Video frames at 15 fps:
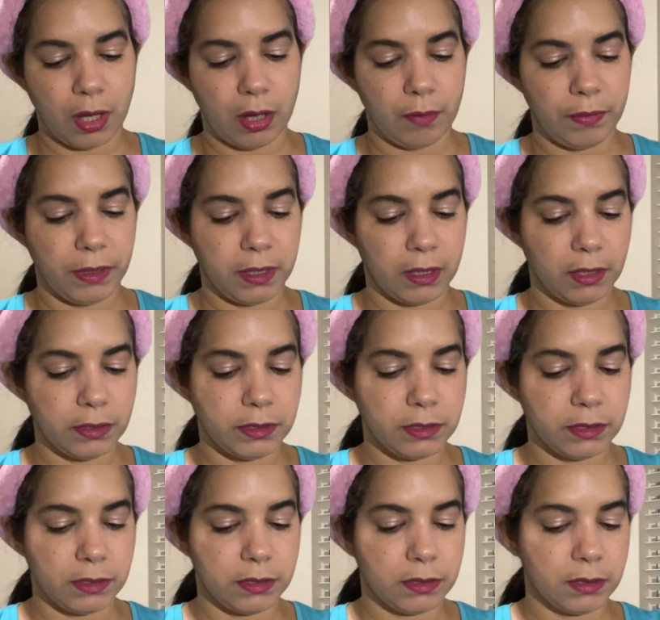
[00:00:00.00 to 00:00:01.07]

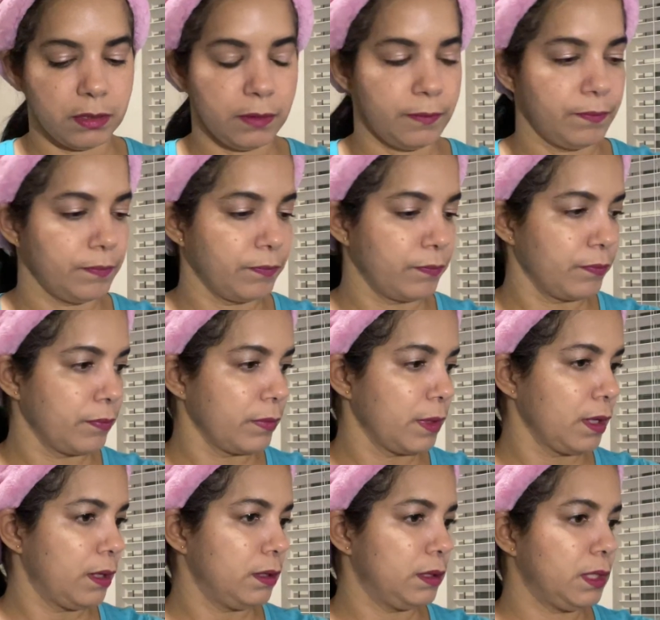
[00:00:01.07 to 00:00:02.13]
because
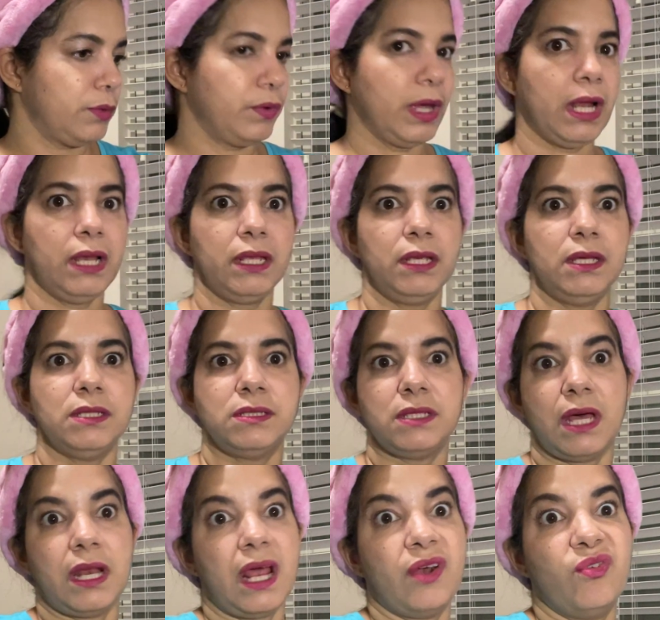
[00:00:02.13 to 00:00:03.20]
the reality is
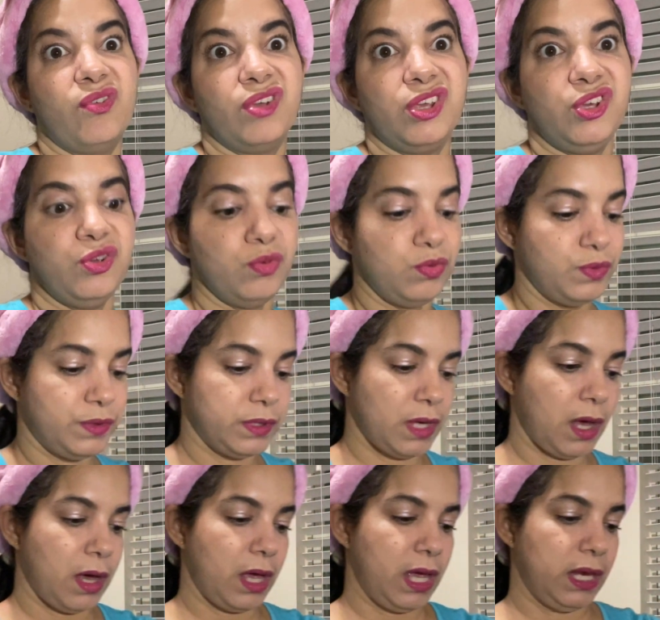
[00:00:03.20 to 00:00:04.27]
that I don't use
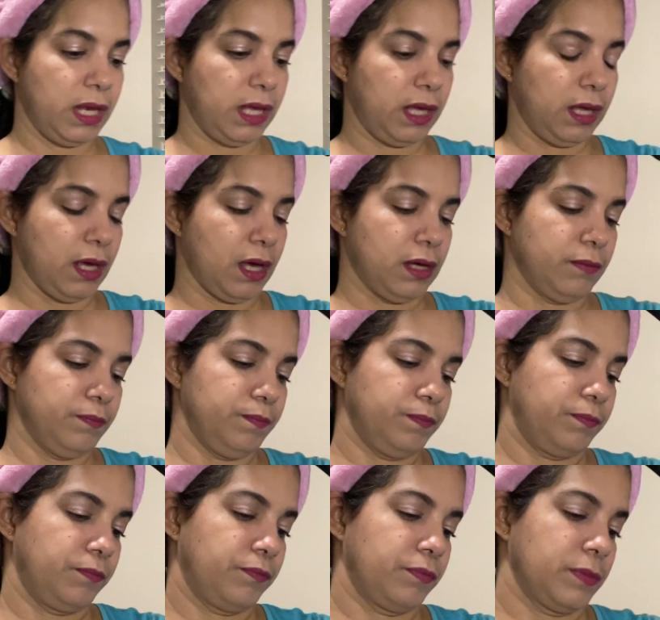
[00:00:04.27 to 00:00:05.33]
any
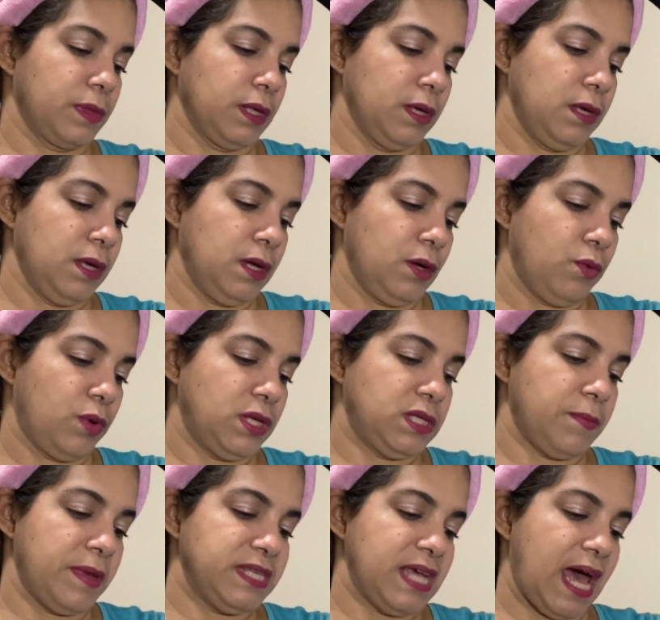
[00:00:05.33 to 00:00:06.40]
what is it,
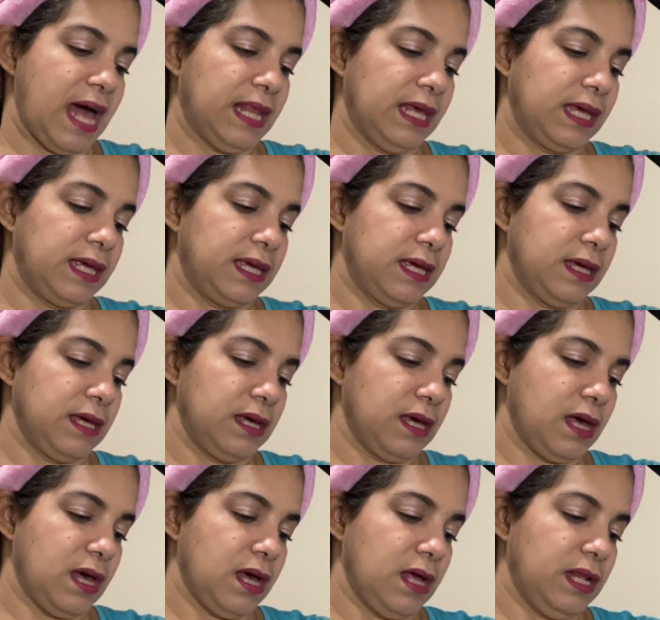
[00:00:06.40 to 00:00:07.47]
metallic
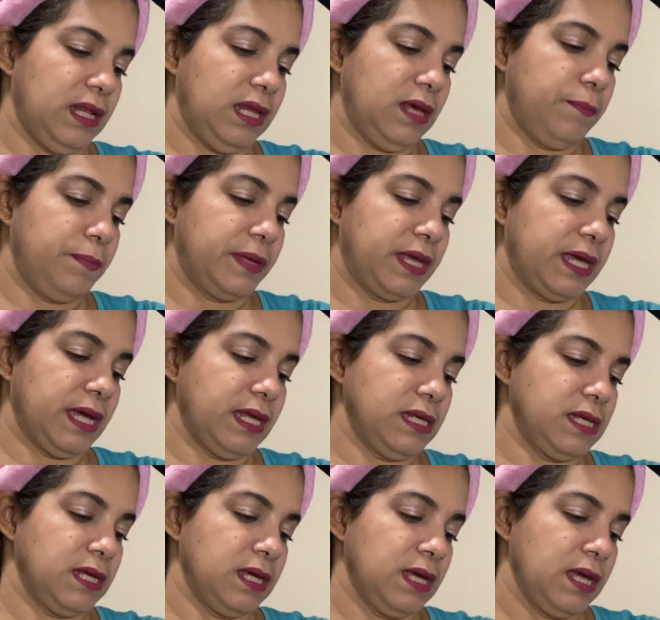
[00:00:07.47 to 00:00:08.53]
lip
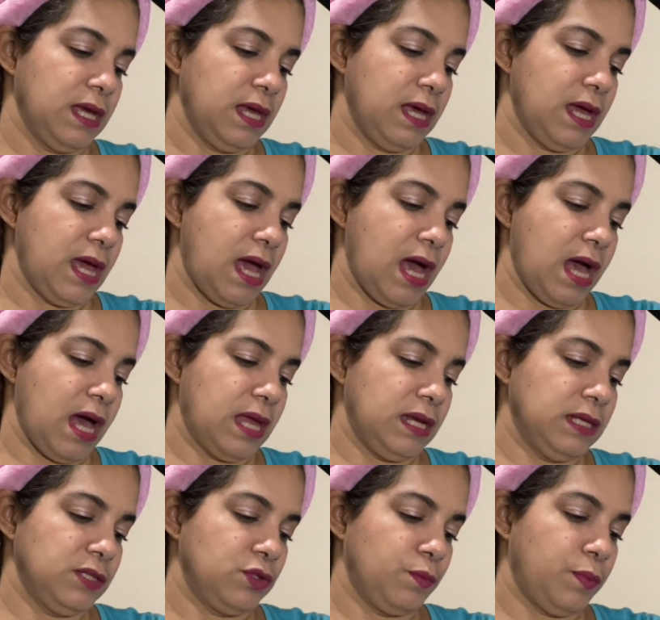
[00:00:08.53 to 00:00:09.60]
kit, and
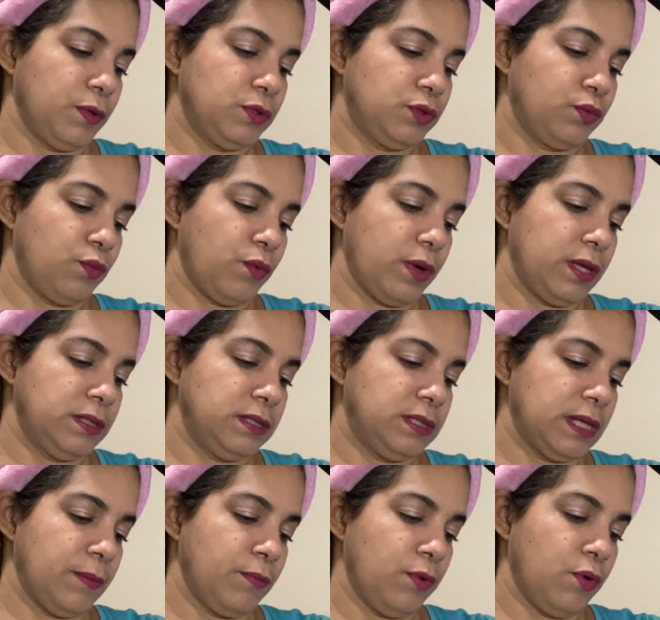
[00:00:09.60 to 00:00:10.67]
it's supposed to
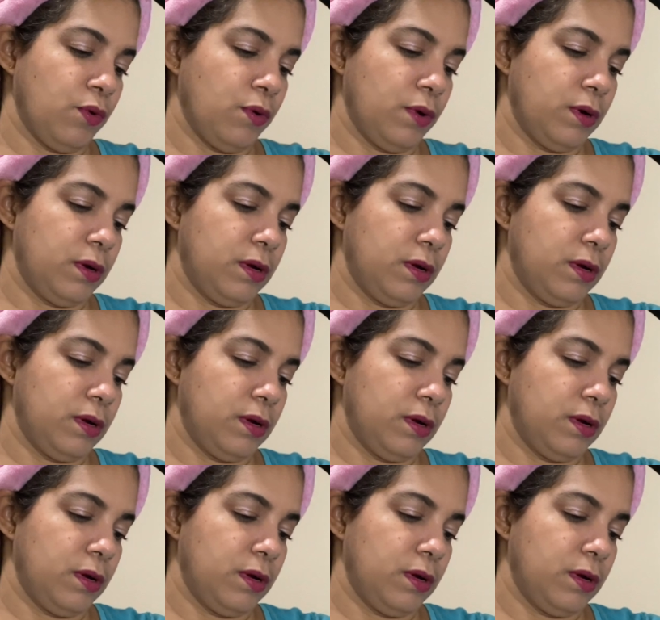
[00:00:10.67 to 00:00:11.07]
ensemble